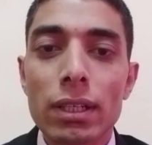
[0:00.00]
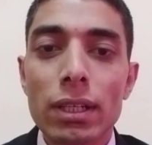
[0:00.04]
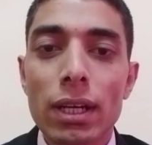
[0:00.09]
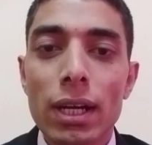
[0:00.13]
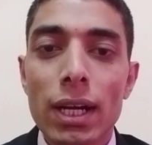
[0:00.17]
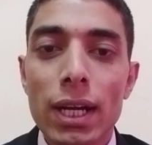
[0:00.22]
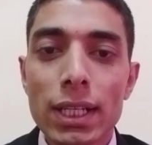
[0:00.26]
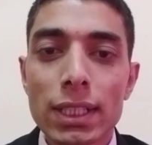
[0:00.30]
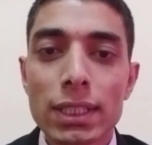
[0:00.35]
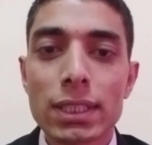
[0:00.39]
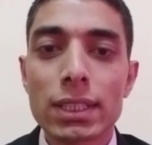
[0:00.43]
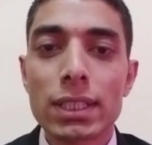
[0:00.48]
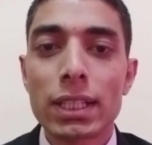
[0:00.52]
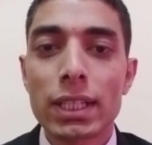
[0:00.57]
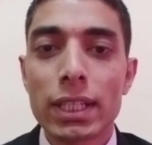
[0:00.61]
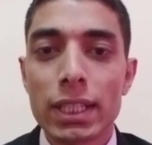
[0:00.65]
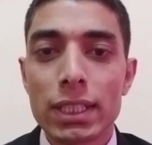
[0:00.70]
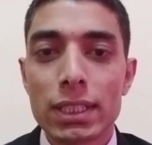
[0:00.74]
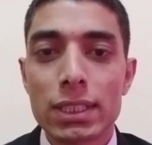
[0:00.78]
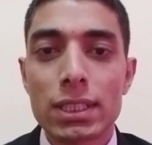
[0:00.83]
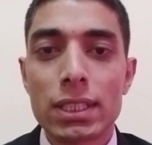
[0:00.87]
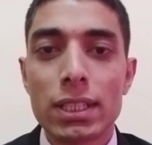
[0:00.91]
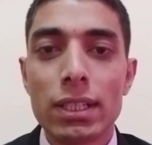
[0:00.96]
ask the
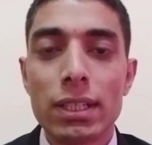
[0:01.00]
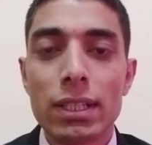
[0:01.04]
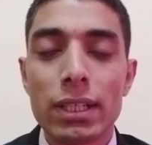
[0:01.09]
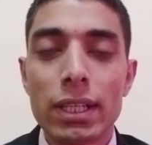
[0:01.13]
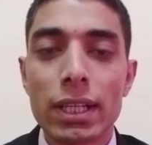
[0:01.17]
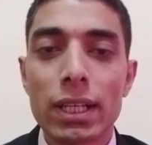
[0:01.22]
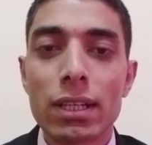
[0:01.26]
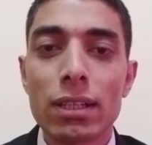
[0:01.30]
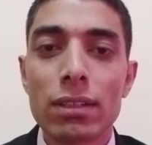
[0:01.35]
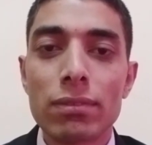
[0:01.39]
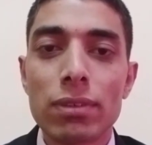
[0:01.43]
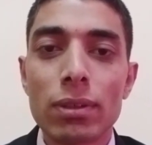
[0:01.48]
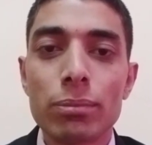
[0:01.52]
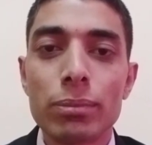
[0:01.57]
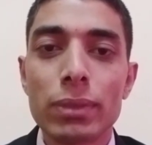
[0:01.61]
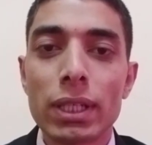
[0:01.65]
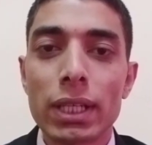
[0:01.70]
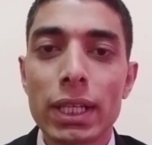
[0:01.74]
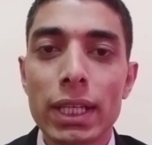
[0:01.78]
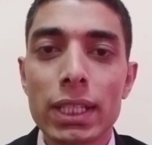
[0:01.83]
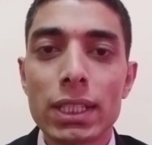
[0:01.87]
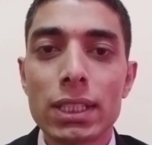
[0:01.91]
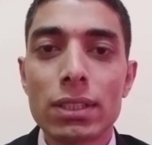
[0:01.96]
guest, reconfirm the
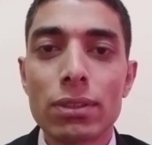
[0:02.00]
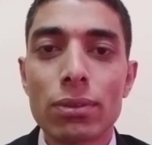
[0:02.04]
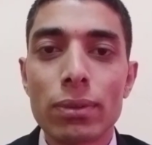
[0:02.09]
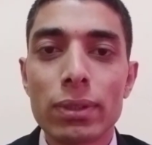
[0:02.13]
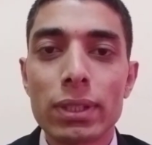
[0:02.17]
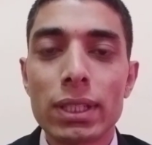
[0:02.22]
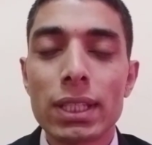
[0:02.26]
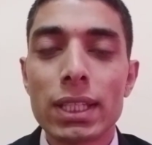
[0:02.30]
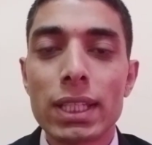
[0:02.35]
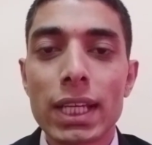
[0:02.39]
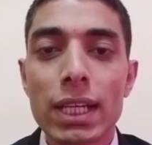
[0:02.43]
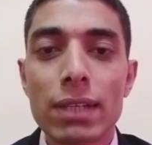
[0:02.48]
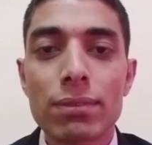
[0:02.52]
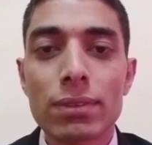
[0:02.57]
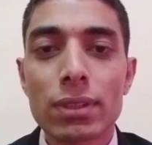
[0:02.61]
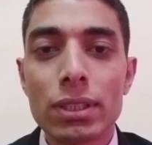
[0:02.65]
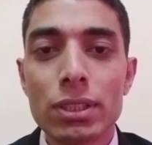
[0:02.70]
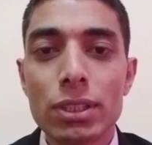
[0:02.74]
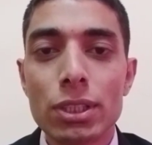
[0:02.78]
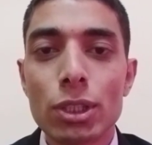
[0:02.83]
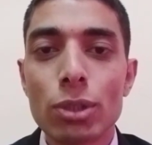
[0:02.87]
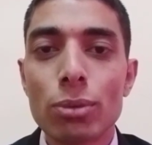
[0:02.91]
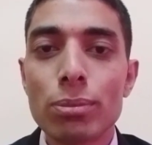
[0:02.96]
guest whether they have
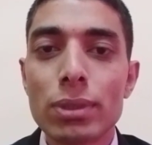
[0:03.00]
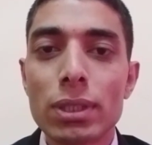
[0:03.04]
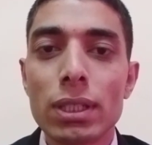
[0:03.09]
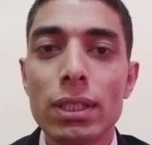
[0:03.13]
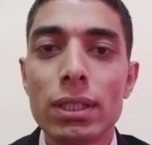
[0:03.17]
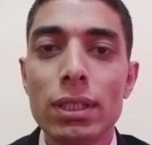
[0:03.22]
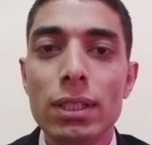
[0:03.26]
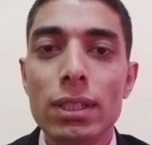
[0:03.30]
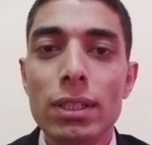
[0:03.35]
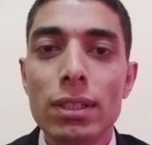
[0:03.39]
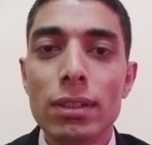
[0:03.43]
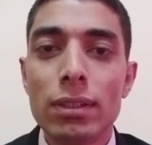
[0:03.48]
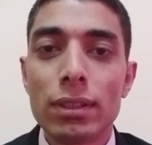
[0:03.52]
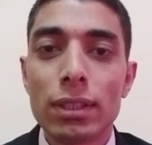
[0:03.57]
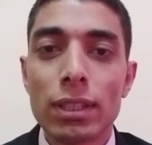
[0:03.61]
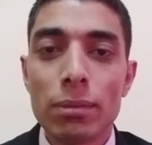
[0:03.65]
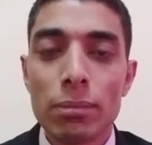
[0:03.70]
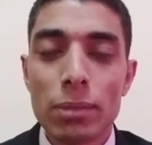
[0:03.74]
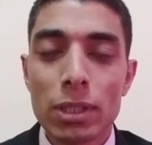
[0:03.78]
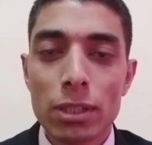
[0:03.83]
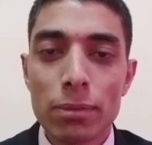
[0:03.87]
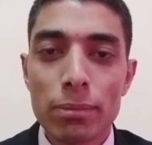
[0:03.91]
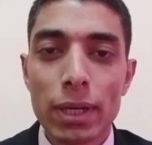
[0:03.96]
consumed the
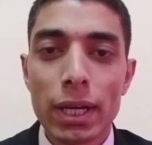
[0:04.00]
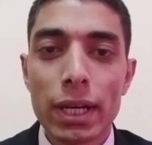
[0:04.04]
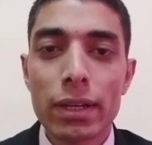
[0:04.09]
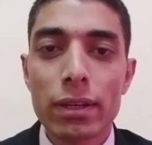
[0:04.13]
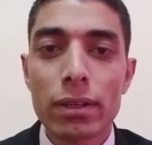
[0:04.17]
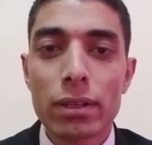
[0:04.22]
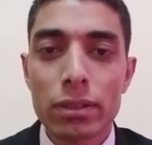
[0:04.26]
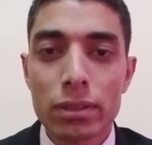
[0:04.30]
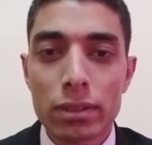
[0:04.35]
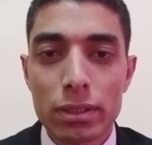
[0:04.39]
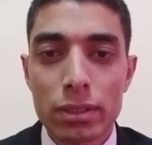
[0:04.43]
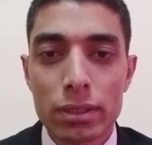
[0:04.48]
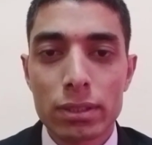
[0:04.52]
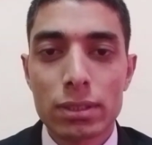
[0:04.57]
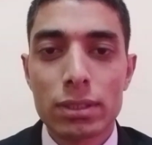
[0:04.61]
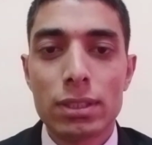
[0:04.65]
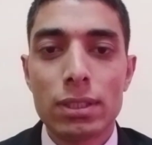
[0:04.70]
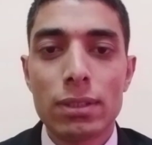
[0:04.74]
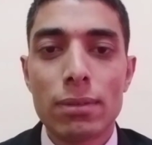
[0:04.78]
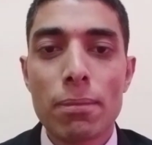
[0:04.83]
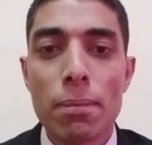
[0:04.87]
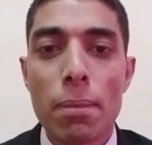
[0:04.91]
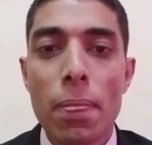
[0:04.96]
minibar or not.
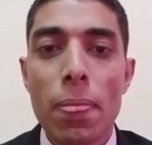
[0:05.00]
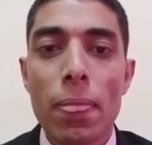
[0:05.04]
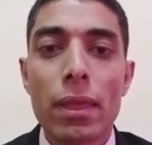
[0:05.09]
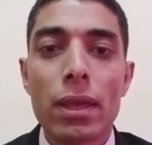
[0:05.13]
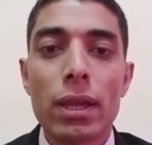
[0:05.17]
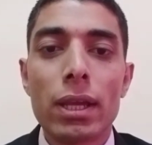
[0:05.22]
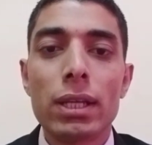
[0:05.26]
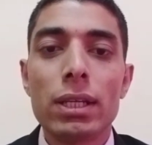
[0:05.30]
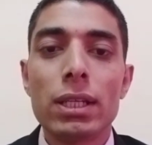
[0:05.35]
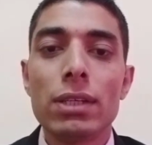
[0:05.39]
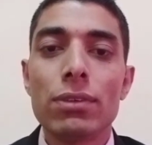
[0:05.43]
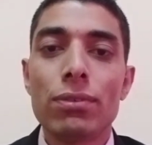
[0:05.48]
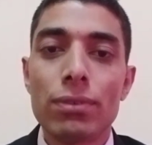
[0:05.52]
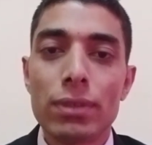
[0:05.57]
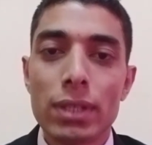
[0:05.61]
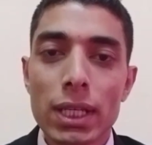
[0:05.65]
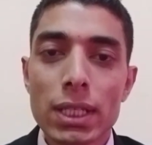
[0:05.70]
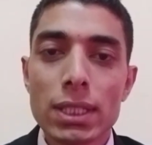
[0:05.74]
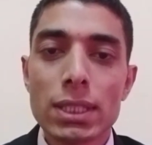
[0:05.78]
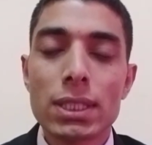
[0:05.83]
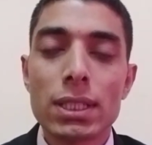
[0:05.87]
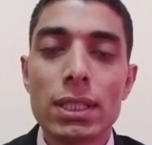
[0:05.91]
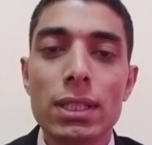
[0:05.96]
And if
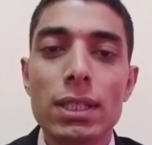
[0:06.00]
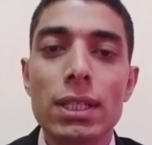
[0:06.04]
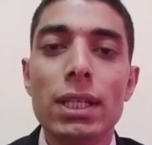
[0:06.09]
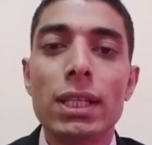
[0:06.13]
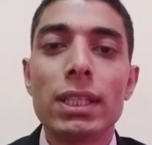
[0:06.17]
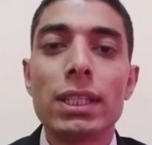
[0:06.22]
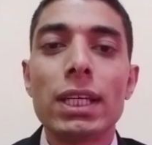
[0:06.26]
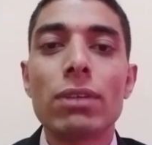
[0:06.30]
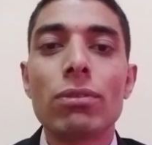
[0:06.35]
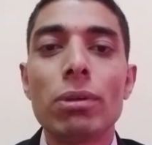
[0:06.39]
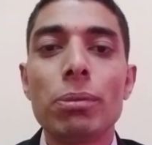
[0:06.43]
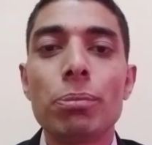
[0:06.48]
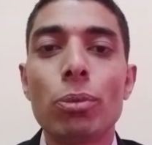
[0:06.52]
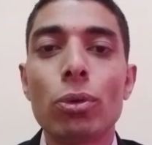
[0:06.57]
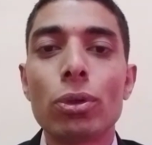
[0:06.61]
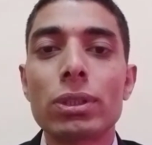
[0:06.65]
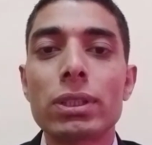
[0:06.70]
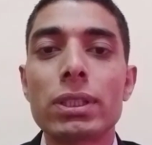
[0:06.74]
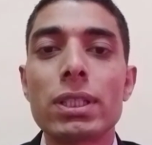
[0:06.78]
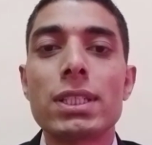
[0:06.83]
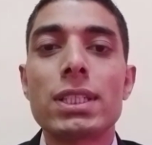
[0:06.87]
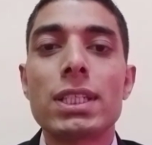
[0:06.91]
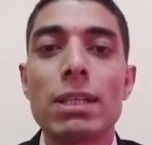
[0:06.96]
yes, then we post
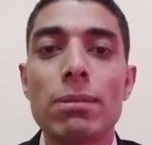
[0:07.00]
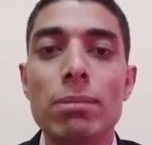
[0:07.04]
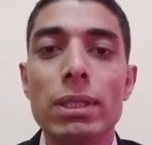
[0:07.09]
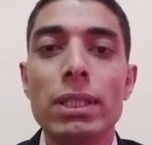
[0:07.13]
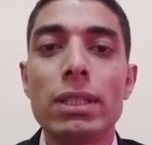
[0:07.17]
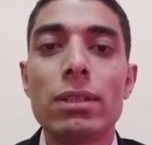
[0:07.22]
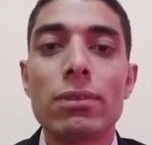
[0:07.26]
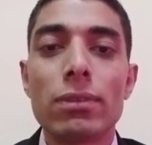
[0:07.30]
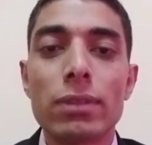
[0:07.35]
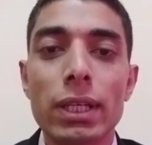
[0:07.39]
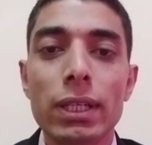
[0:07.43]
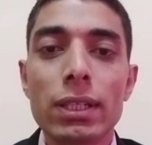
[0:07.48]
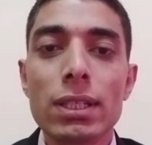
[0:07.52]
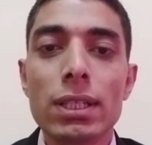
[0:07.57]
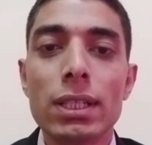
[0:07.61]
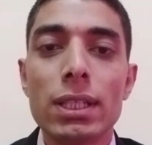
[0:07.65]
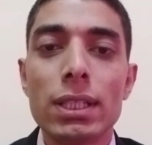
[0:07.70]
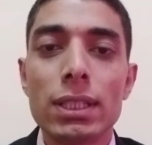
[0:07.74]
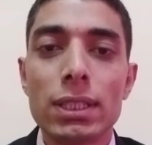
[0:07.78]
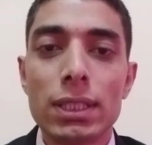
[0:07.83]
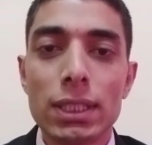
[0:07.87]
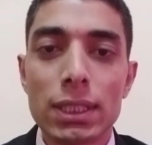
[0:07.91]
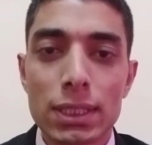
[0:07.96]
the same into the
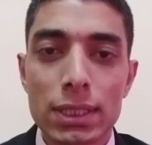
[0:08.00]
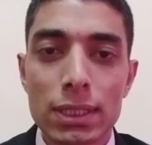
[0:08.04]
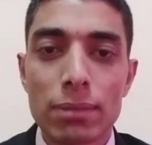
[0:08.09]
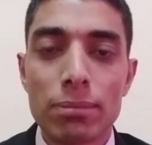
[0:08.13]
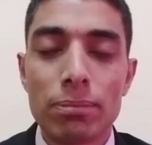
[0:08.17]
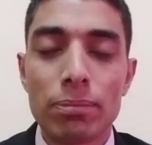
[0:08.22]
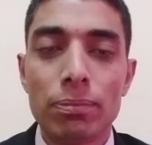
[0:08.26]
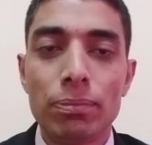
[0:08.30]
system.